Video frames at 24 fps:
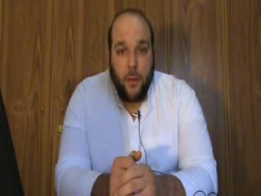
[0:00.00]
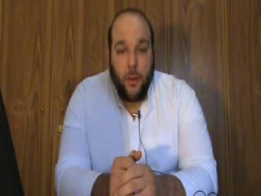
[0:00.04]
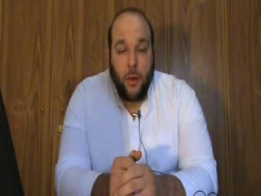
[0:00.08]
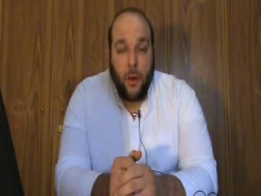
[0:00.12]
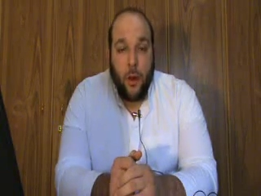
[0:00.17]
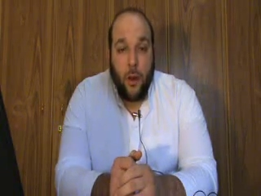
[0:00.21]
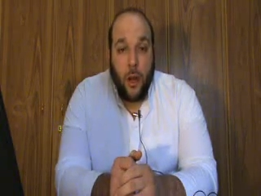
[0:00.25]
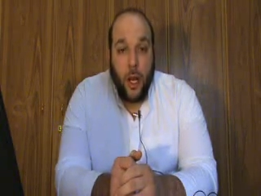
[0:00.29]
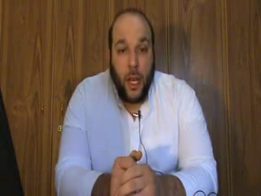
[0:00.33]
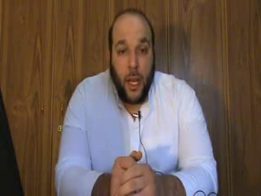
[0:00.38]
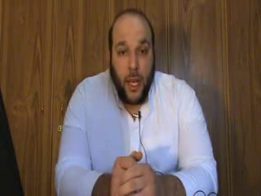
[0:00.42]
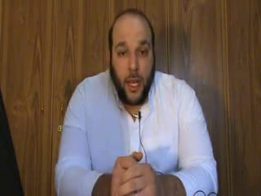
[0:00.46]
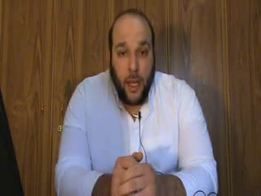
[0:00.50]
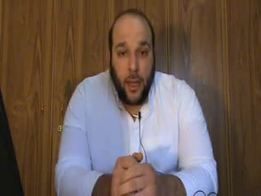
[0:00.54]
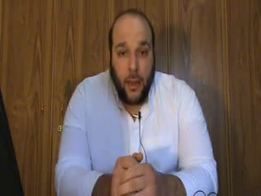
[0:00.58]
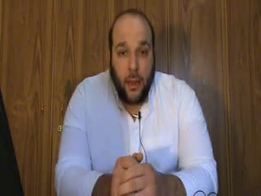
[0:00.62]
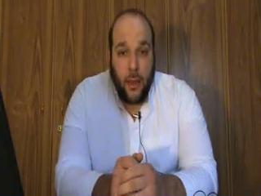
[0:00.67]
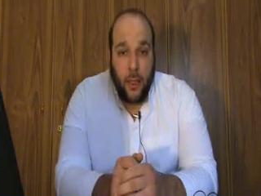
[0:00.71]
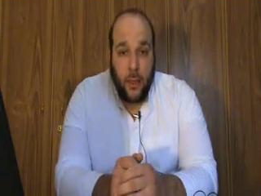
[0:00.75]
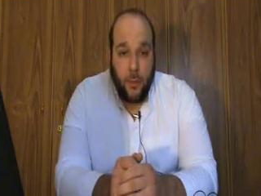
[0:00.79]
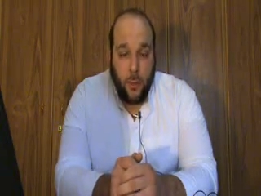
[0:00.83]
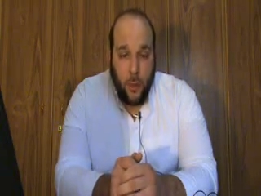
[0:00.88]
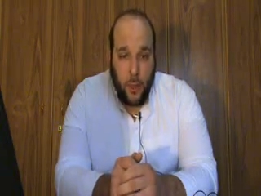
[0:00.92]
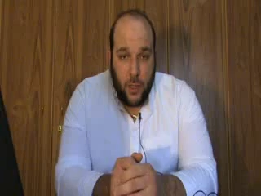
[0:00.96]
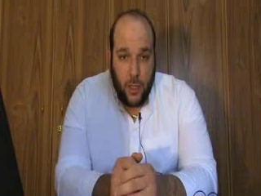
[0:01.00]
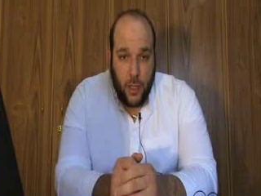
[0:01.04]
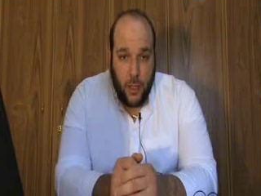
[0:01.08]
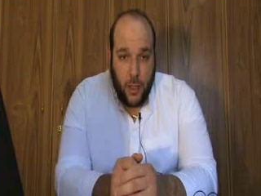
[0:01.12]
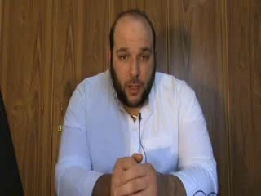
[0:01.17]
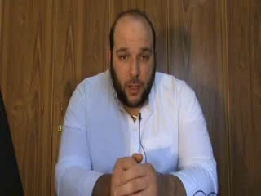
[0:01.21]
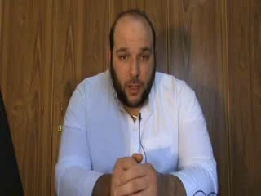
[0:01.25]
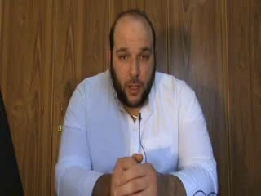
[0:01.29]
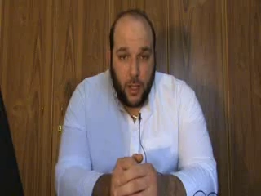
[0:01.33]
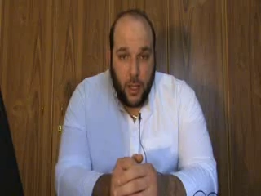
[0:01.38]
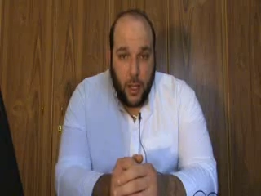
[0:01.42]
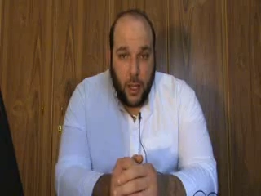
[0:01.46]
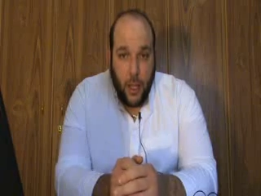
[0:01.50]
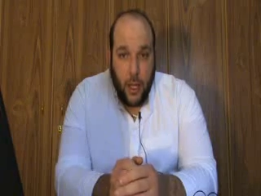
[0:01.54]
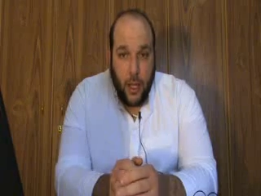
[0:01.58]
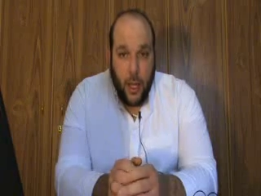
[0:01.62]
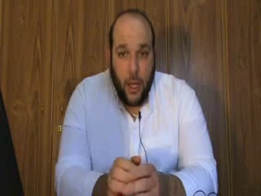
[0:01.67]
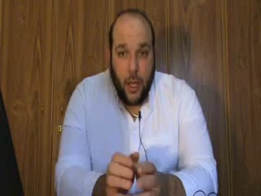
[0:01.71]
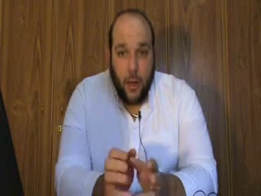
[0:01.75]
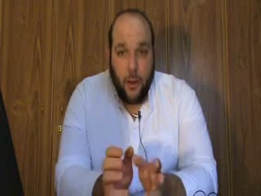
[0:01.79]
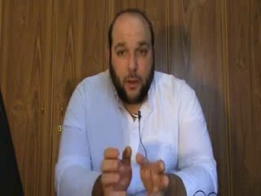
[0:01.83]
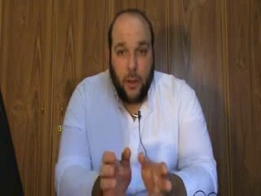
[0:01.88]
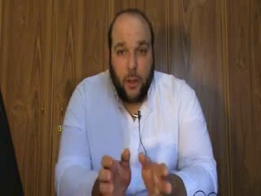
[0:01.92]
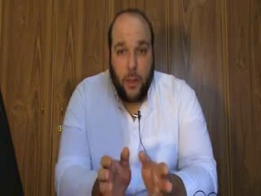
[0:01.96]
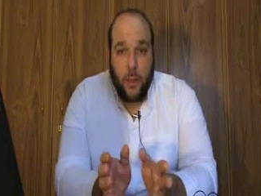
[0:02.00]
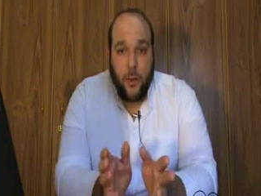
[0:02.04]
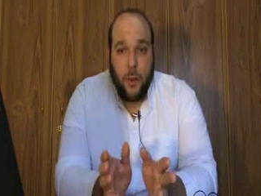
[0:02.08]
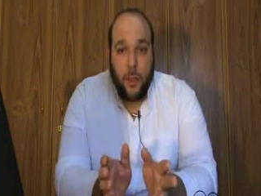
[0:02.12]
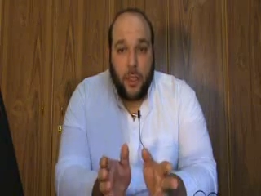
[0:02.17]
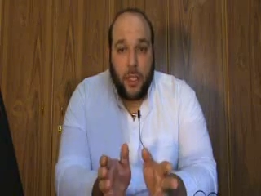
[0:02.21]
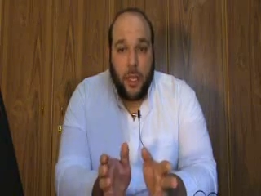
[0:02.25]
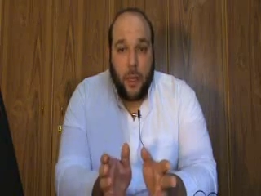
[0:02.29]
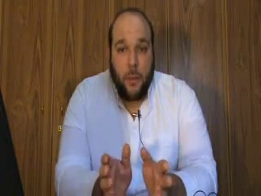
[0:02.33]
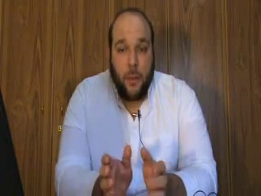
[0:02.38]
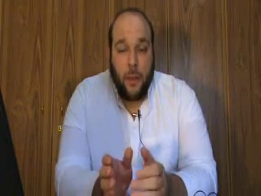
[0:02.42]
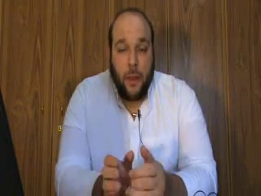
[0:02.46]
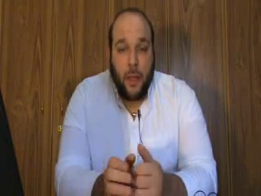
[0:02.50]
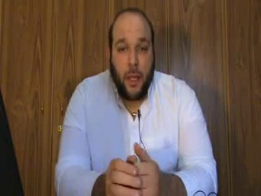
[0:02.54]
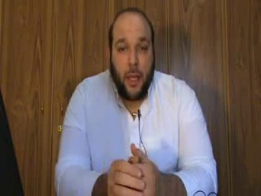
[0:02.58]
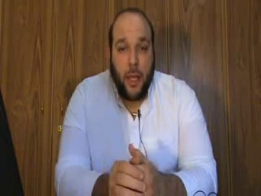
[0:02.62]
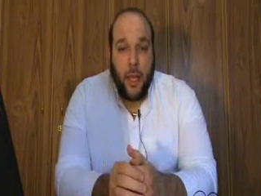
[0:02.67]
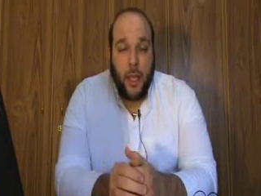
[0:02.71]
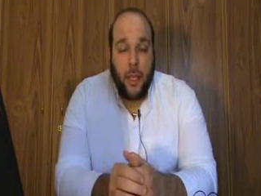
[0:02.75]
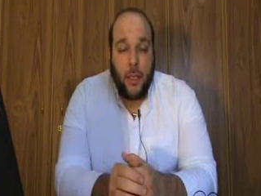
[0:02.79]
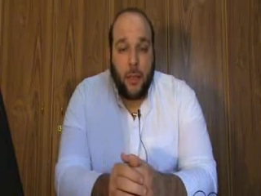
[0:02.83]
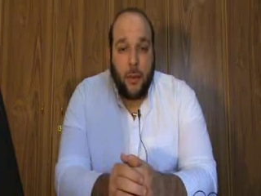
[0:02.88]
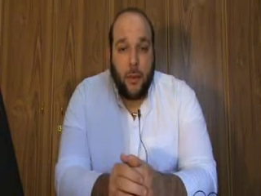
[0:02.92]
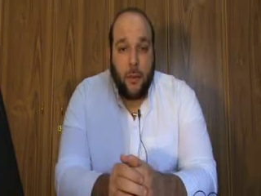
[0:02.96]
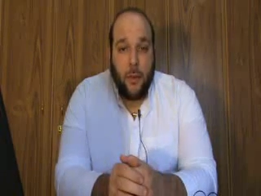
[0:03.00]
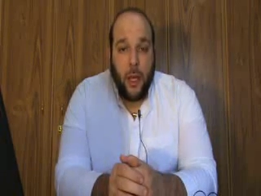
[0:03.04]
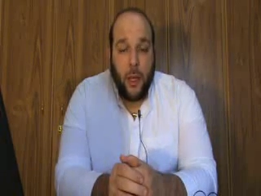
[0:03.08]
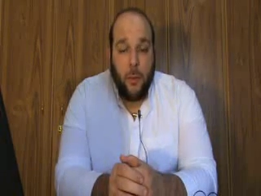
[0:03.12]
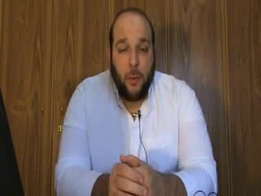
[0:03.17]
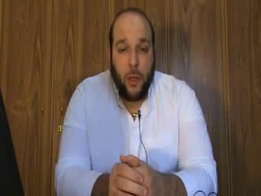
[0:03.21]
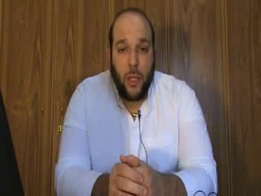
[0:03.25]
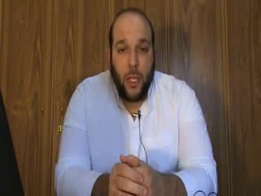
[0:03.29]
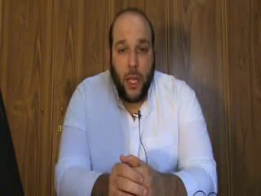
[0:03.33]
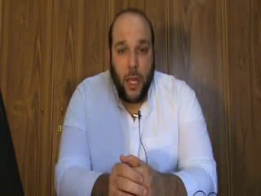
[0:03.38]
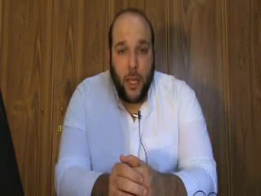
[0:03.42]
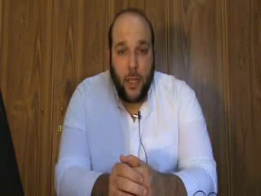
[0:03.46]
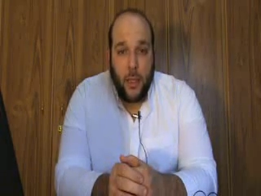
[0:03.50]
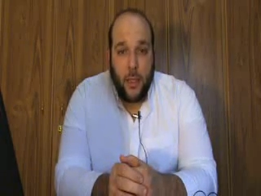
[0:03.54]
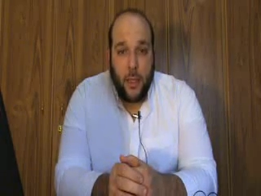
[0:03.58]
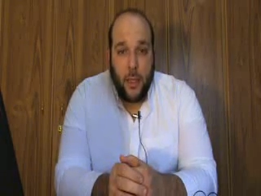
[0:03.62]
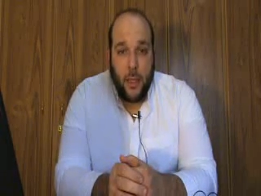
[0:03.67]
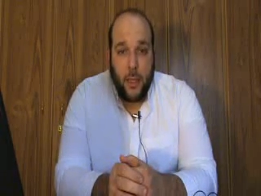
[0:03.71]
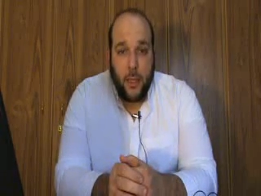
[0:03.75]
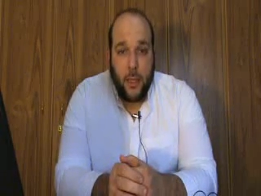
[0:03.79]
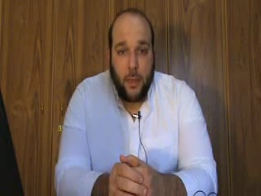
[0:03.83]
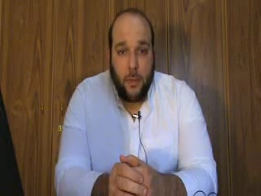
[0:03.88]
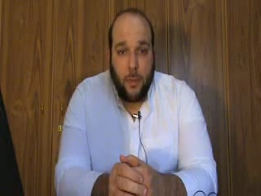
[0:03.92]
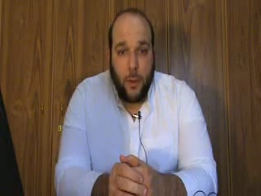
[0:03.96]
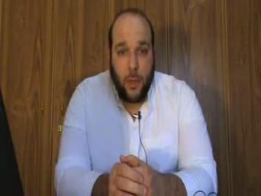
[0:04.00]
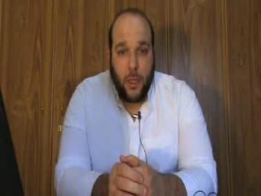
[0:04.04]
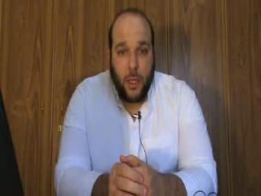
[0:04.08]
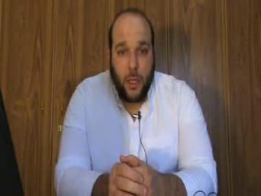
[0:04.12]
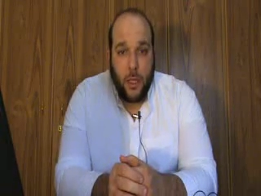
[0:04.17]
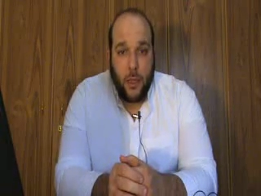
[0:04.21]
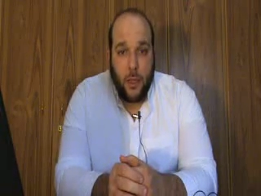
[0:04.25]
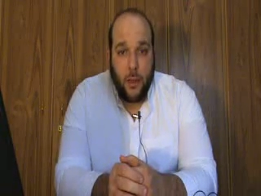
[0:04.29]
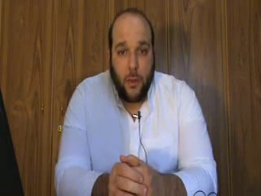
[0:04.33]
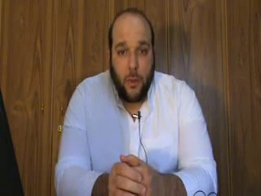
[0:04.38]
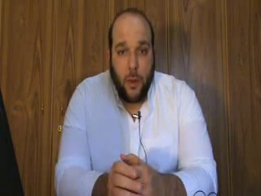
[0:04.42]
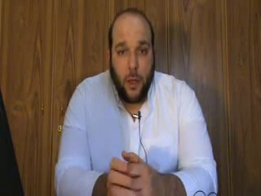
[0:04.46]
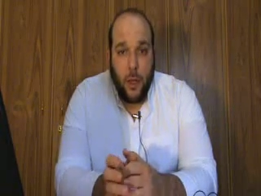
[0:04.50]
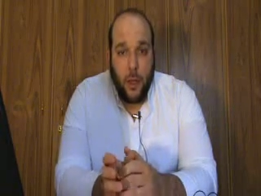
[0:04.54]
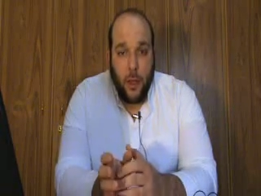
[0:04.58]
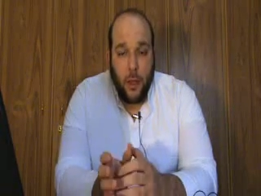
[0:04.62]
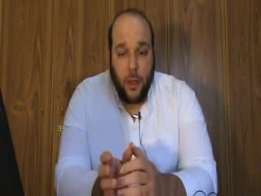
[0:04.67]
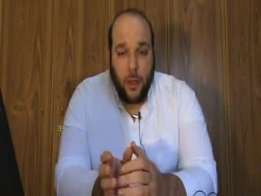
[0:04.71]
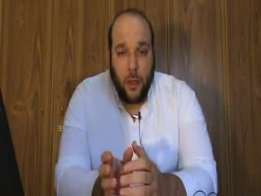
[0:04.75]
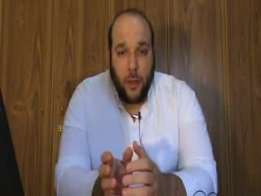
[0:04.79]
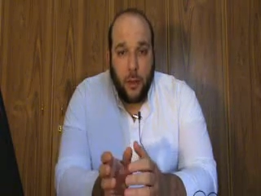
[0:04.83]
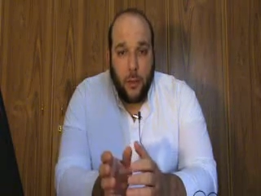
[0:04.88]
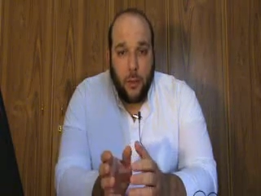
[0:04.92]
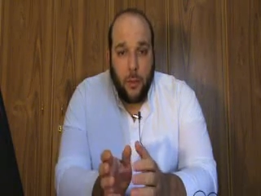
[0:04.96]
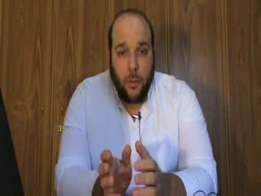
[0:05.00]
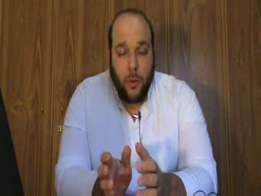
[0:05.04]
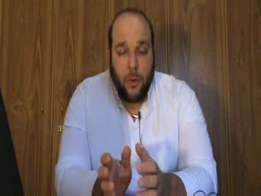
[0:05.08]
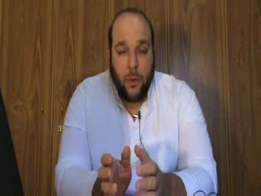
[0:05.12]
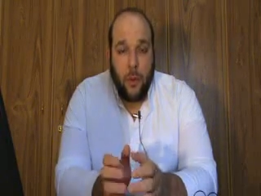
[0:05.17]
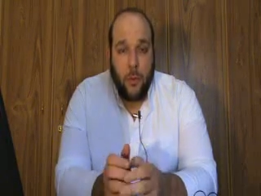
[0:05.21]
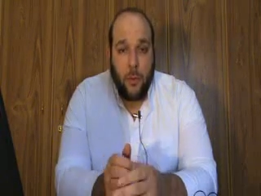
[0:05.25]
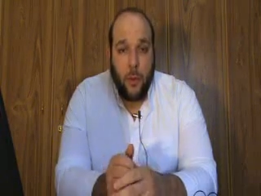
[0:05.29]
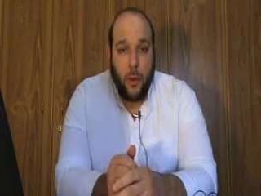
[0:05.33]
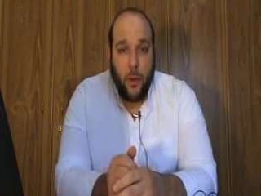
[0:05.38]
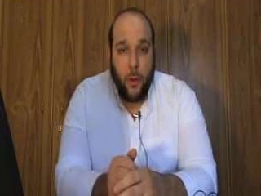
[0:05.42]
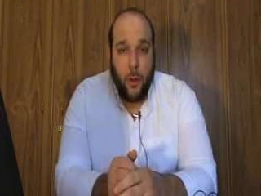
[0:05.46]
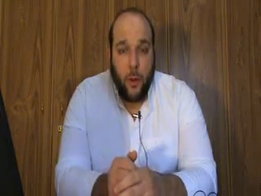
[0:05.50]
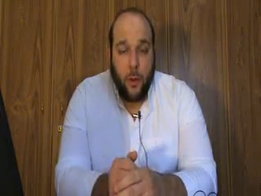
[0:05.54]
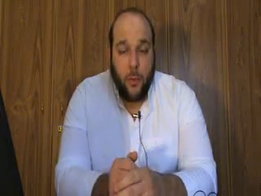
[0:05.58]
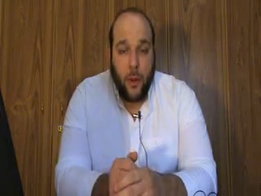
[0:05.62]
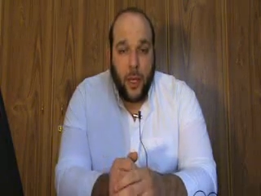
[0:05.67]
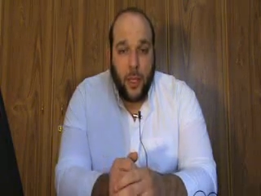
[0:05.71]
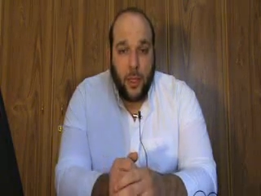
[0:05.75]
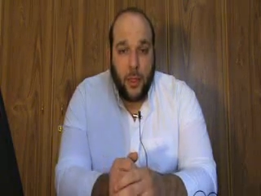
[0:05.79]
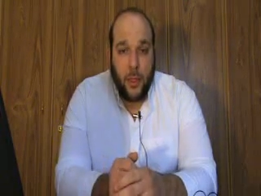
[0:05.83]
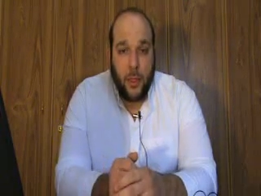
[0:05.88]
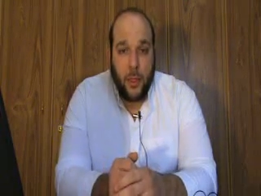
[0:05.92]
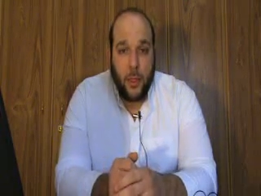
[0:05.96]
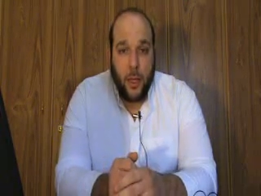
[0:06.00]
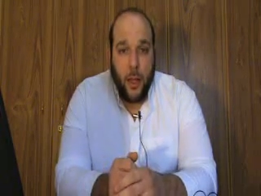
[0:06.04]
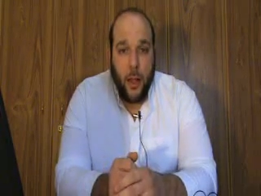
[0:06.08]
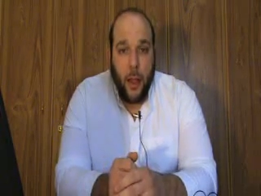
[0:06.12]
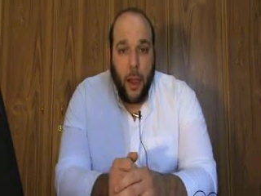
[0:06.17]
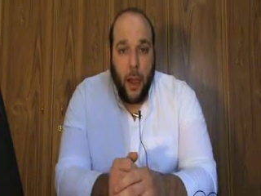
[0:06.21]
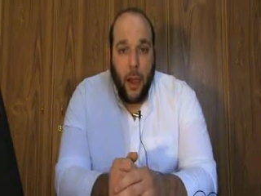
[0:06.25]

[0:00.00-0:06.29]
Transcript: for running this process. And also, for example, in the case of hemodialysis process where performed in humans,